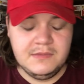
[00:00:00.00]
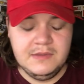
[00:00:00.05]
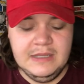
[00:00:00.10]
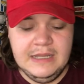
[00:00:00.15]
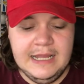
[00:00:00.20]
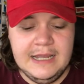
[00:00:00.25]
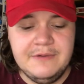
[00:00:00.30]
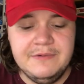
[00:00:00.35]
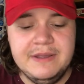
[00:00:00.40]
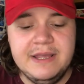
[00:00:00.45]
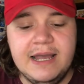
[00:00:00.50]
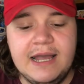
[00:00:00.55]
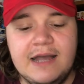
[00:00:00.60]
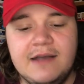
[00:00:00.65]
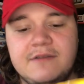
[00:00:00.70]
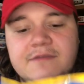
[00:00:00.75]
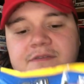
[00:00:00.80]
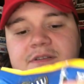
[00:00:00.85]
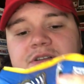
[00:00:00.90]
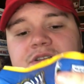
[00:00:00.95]
Now we
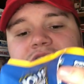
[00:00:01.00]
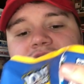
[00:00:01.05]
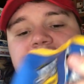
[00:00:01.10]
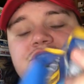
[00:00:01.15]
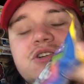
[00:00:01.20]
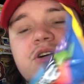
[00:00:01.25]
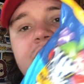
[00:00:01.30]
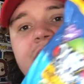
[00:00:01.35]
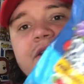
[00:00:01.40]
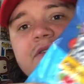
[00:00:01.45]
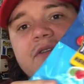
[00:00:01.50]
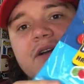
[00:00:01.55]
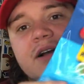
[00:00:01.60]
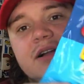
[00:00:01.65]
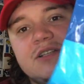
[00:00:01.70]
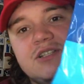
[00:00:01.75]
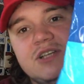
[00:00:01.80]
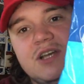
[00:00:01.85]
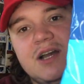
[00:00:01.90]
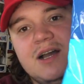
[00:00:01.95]
have Jolly
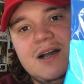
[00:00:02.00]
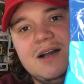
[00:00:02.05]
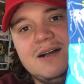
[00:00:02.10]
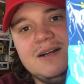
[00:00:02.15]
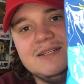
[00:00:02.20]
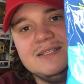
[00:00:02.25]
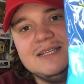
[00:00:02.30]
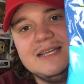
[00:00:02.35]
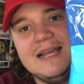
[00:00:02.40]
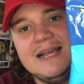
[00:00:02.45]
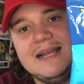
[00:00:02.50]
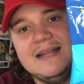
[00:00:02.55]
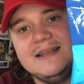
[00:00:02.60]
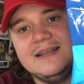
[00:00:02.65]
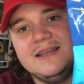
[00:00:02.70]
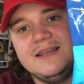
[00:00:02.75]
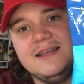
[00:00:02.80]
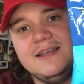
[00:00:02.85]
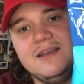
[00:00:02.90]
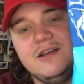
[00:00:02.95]
Rancher Hard
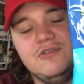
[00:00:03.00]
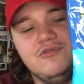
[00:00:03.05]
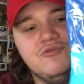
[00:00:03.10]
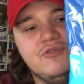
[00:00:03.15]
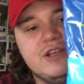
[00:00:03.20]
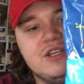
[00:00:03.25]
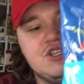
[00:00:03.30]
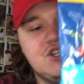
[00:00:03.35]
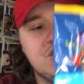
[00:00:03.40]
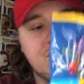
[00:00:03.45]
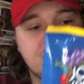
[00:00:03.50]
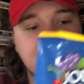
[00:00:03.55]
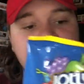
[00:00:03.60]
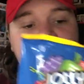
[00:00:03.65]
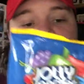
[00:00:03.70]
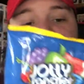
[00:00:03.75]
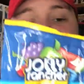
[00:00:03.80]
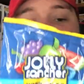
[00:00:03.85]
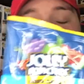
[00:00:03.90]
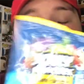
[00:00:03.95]
Candy Original.
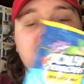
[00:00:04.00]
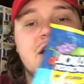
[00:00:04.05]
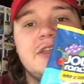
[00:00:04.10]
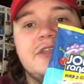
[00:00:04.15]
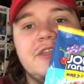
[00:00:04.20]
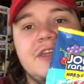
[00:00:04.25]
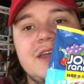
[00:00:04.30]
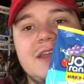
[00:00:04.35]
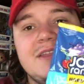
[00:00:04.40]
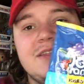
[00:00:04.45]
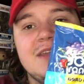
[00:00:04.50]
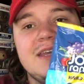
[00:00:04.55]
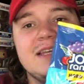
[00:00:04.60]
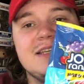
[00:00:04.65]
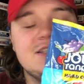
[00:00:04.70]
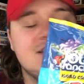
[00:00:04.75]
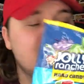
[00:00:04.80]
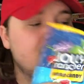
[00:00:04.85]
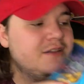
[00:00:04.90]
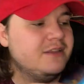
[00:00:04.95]
So I think
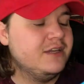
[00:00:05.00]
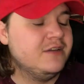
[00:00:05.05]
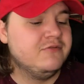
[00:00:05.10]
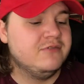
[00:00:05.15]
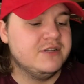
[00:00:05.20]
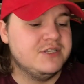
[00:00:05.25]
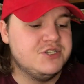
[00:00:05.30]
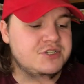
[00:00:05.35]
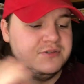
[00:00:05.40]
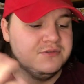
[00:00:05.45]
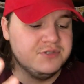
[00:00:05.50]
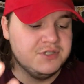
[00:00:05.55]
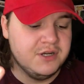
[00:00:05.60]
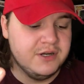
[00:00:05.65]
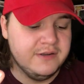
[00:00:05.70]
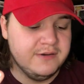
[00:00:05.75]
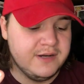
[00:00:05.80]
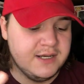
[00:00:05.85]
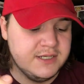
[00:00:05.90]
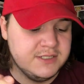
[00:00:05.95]
these are like the original
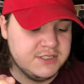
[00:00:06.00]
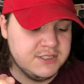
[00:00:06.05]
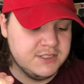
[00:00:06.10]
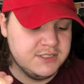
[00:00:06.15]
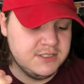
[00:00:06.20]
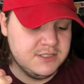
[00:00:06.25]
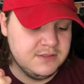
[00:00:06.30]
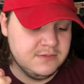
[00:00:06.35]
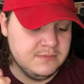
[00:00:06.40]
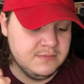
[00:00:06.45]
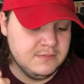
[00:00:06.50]
Jolly Ranchers.